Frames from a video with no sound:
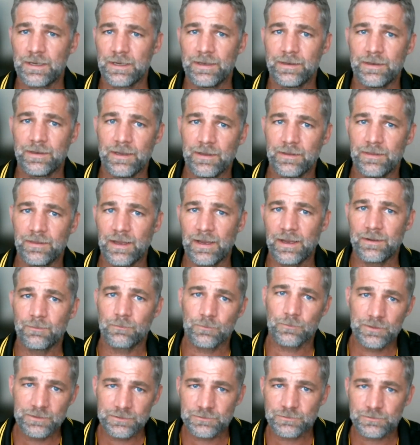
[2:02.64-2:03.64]
and that
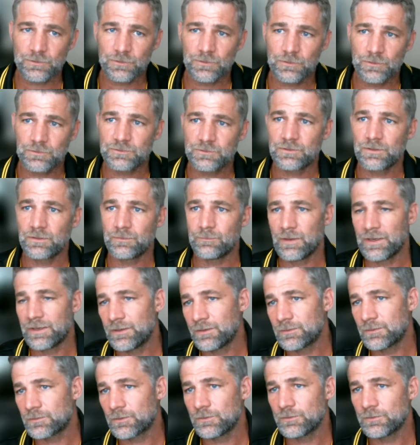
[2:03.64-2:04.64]
research and my
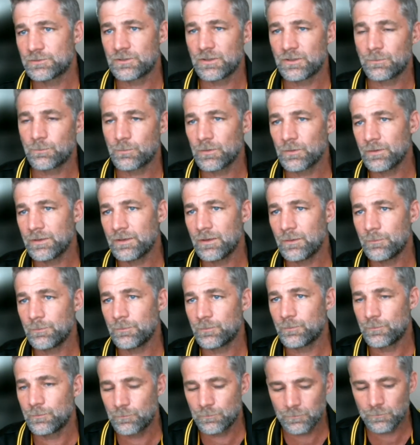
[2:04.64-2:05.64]
internship really
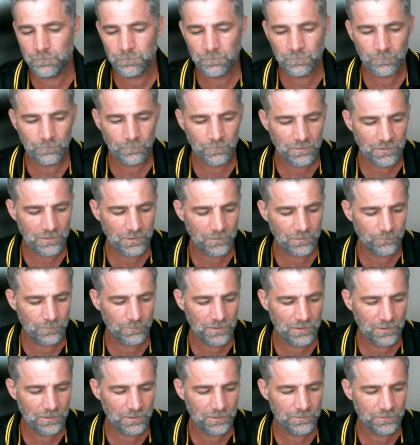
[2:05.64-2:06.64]
helped get
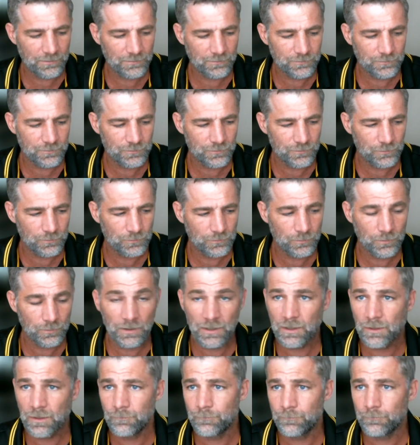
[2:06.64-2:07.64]
me into
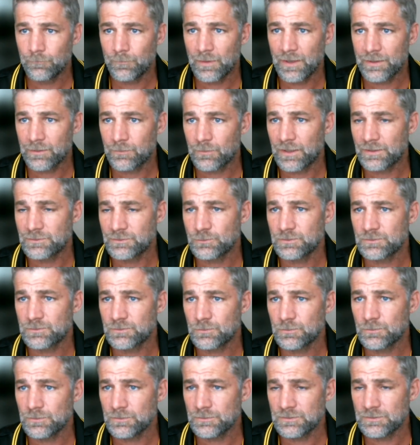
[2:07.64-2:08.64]
my graduate
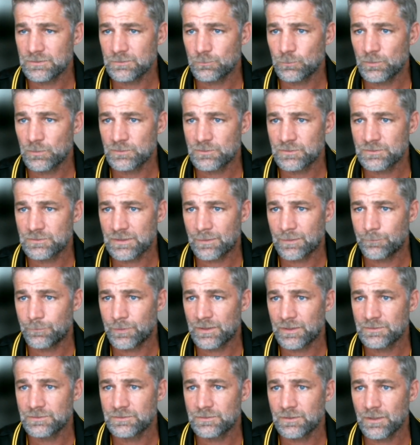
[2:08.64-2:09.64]
schools, which is at
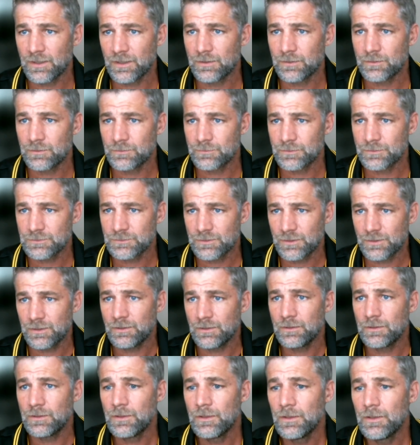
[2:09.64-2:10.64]
Penn State
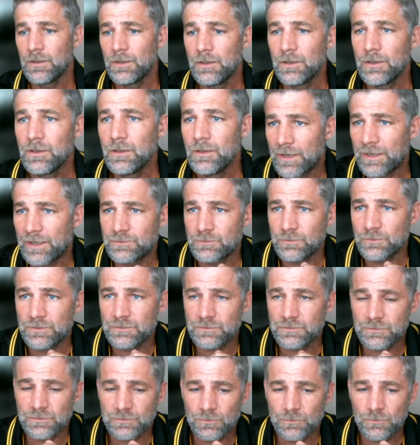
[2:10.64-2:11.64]
University.
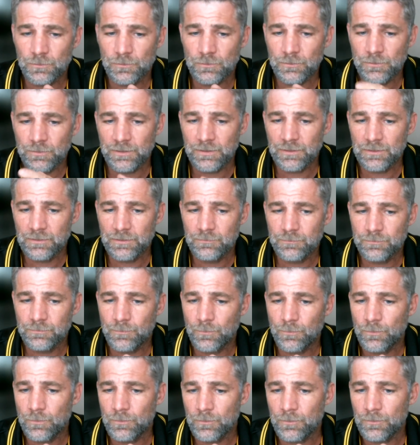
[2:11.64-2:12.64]
Graduate schooling
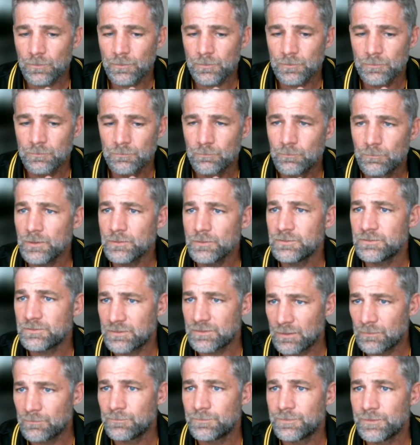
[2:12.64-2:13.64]
for most
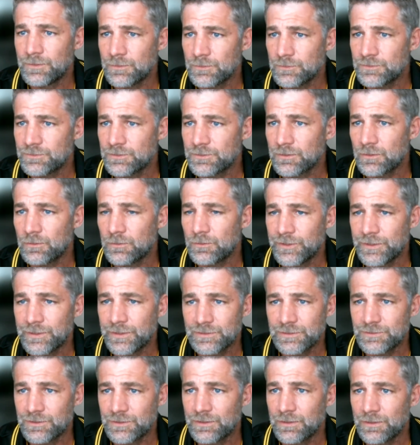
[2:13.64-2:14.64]
STEM fields, including
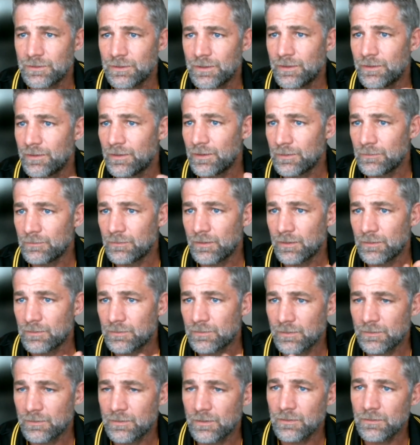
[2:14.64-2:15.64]
engineering, they
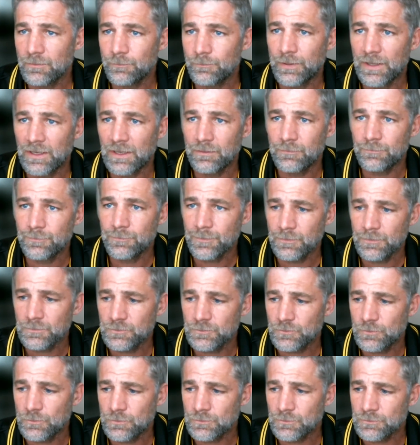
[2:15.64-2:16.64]
tend to pay for your